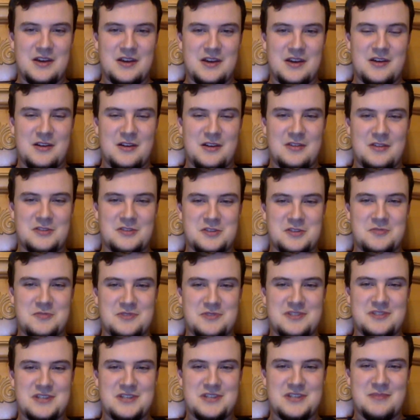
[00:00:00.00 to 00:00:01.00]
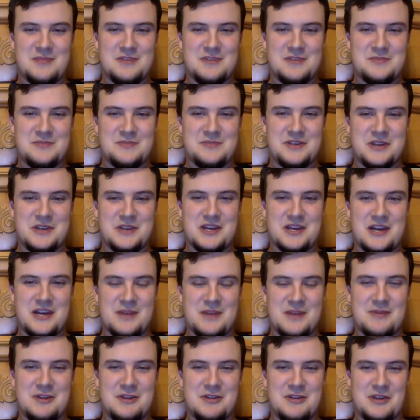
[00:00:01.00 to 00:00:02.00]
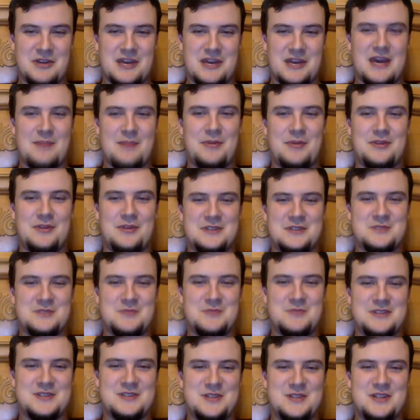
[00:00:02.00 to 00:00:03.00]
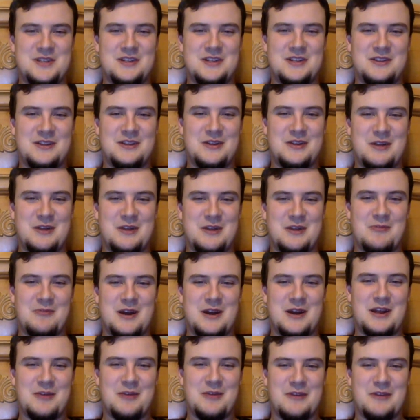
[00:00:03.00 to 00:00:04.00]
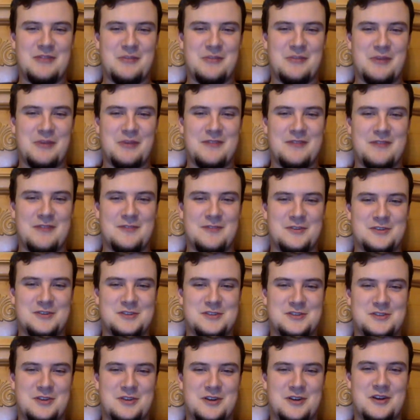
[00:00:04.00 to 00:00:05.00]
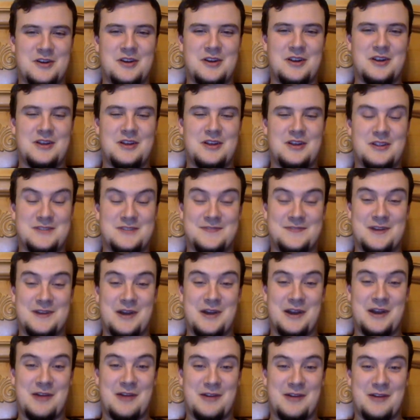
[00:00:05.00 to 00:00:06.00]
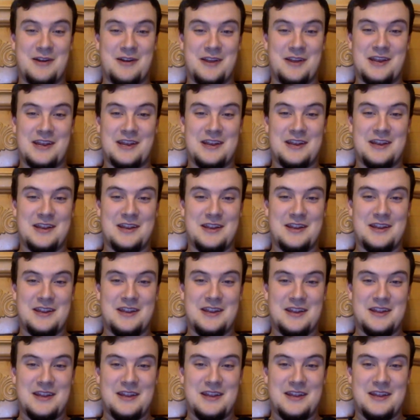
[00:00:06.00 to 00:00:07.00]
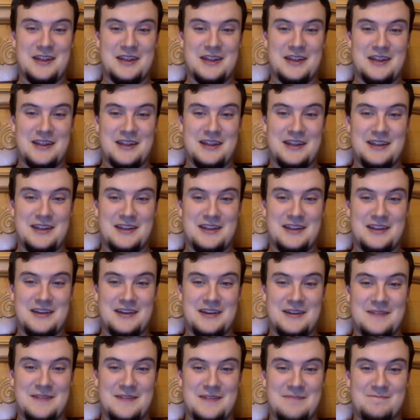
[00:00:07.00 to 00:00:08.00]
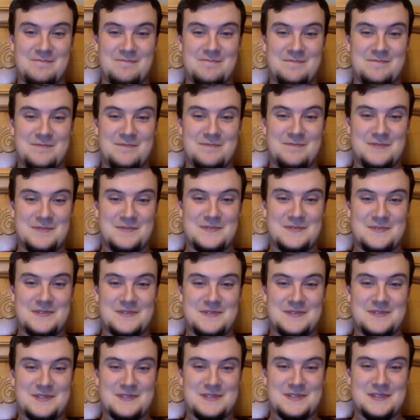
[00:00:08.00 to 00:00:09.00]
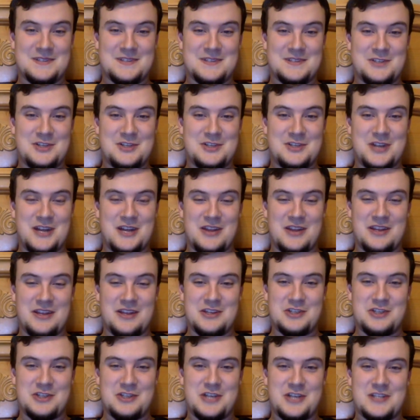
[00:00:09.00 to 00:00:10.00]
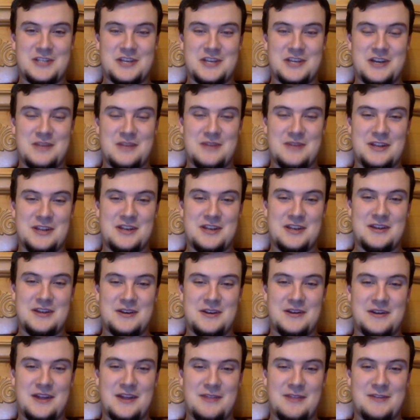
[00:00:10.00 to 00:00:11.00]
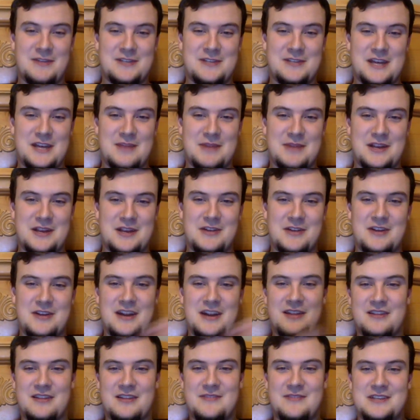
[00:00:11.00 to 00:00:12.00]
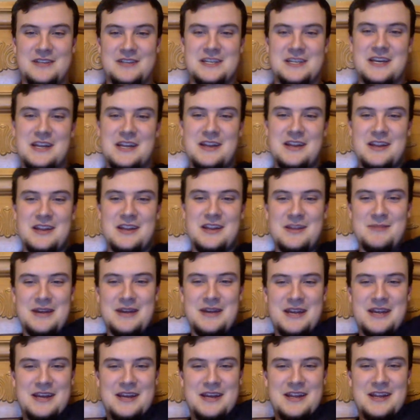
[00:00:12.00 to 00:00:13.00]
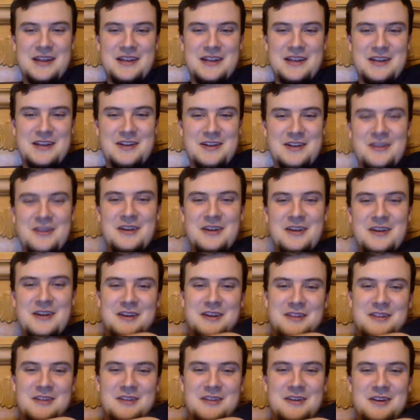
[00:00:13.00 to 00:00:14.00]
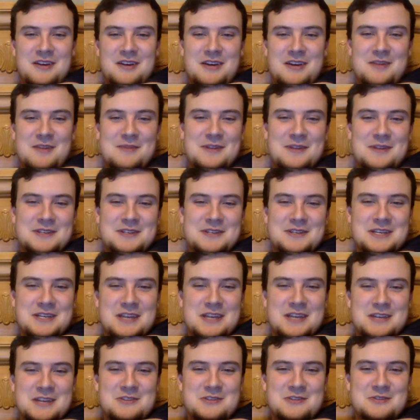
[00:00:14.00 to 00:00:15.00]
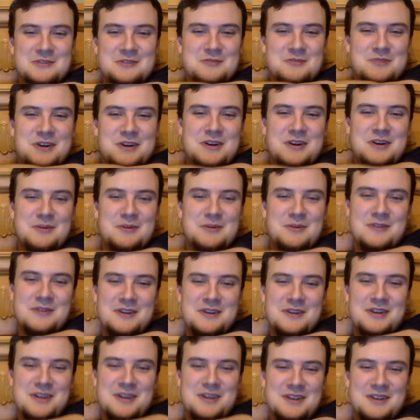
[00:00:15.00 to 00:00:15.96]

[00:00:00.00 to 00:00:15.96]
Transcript: also with zombies being a comment on capitalism, isn't it a little ironic we have to pay for a star? It's very ironic. And I like Chase comment. Every time I hear Night of the Living Dead, in my head I hear, they're coming to get you, Barbara.